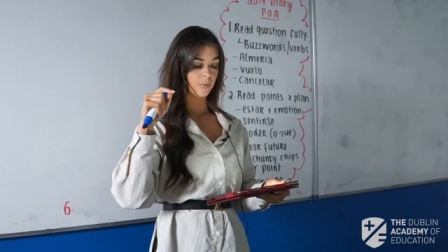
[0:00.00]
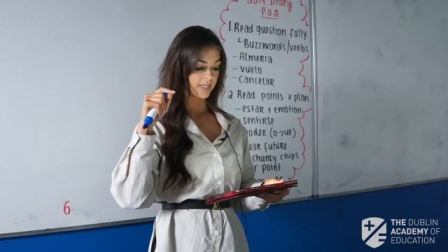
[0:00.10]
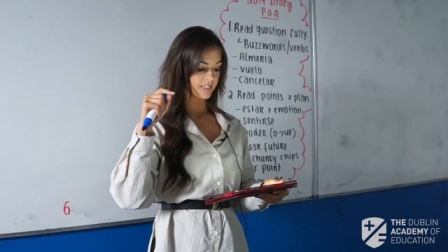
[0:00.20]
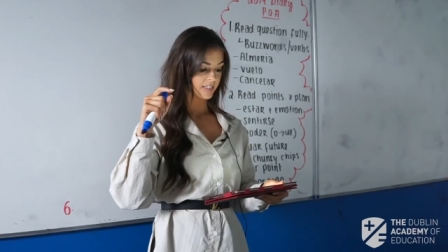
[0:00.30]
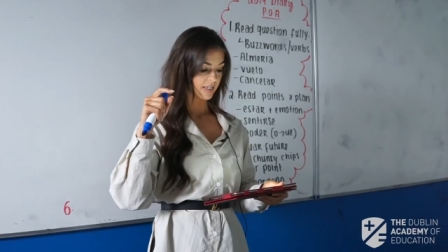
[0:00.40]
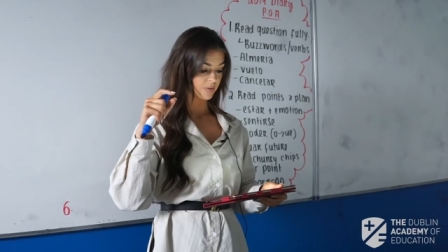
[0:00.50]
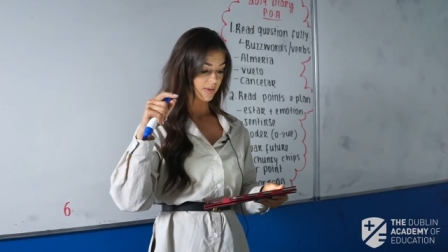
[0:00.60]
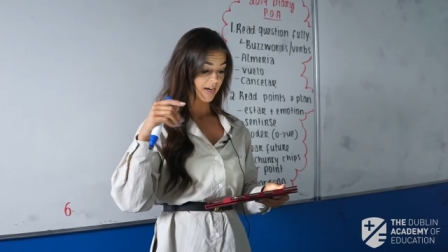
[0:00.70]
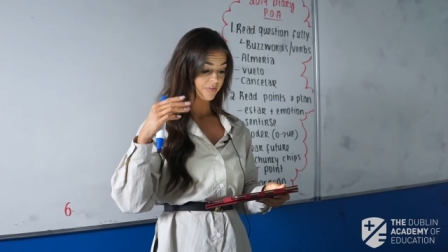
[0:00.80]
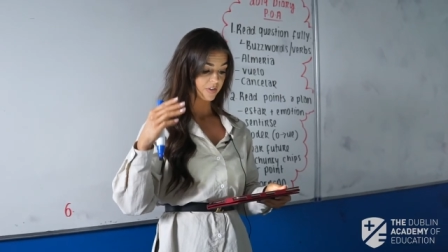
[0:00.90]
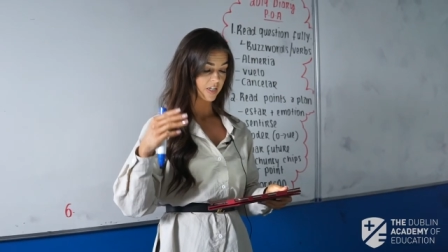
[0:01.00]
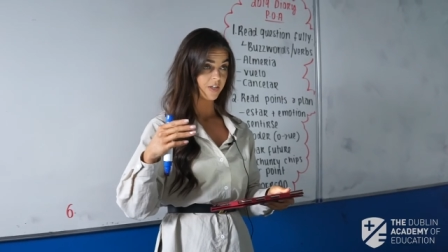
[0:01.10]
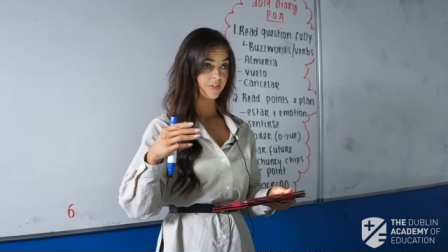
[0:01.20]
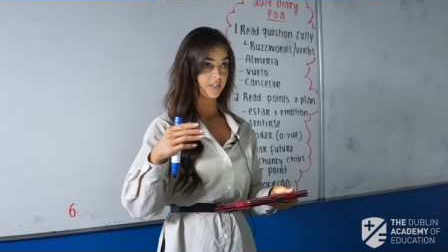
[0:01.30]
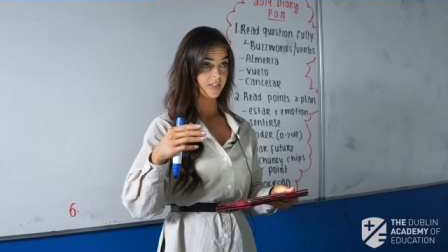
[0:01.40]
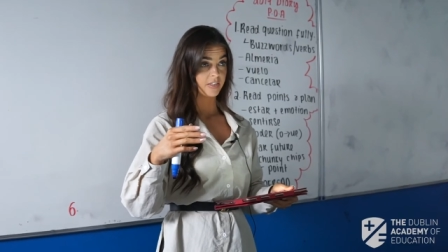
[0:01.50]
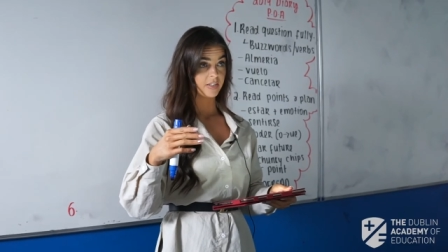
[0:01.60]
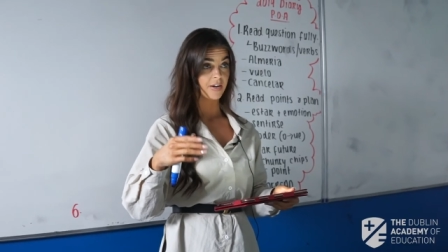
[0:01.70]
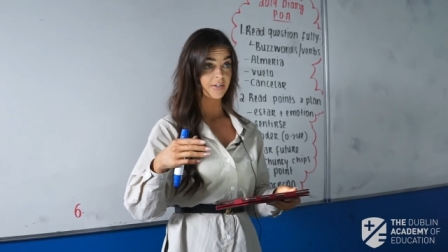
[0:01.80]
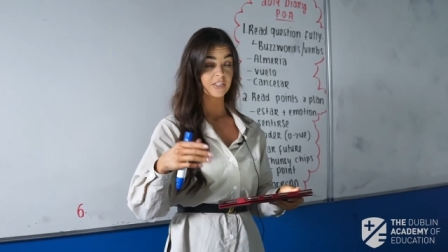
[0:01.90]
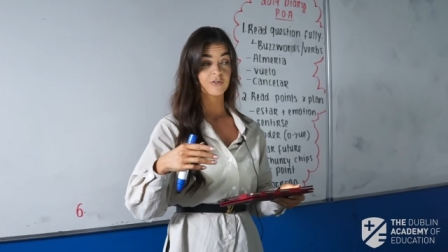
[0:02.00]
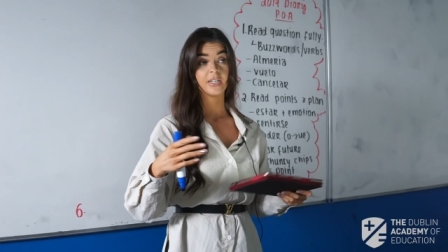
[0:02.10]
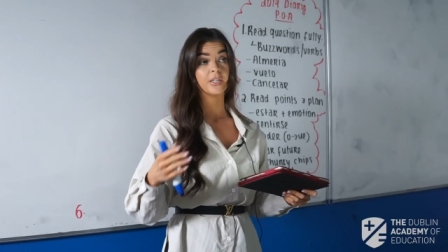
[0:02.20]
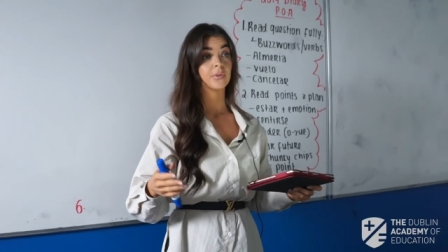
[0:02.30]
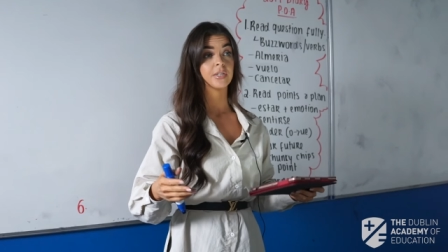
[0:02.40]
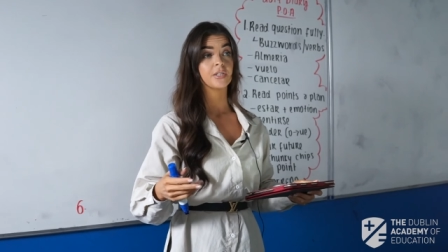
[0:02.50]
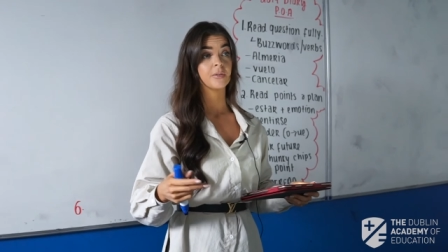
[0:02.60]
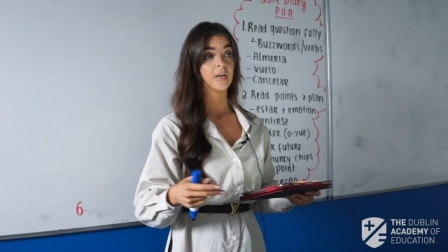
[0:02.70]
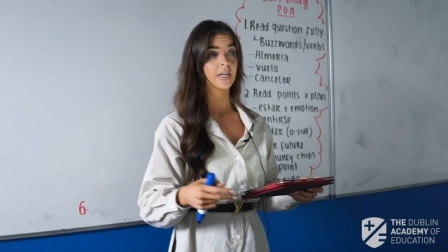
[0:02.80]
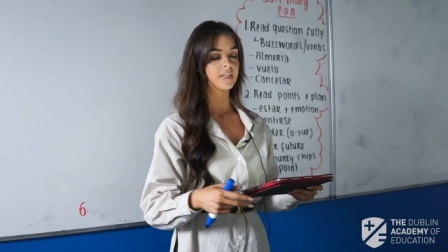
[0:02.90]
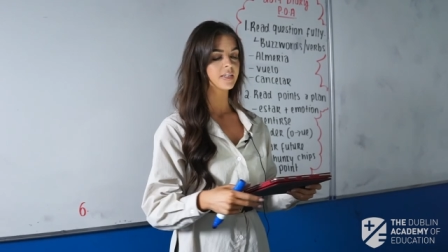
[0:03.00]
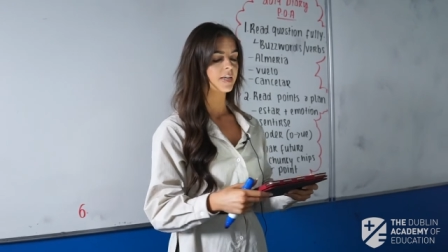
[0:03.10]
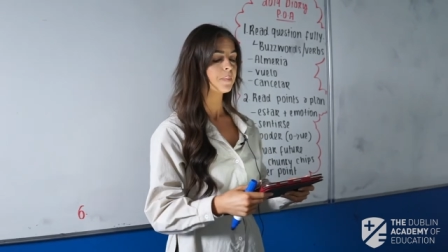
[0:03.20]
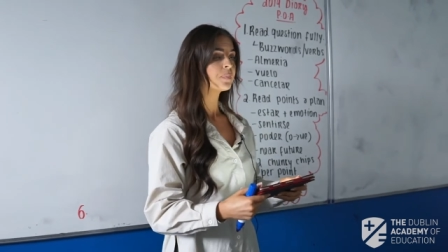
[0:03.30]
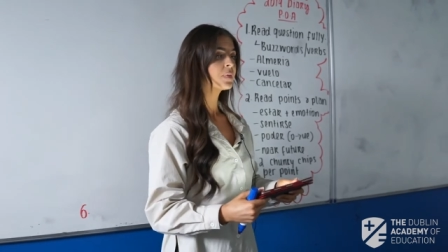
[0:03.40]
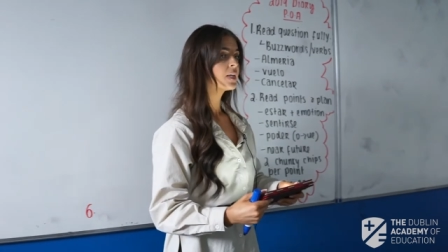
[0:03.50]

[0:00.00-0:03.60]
points that we have to include in our diary entry according to the marking scheme,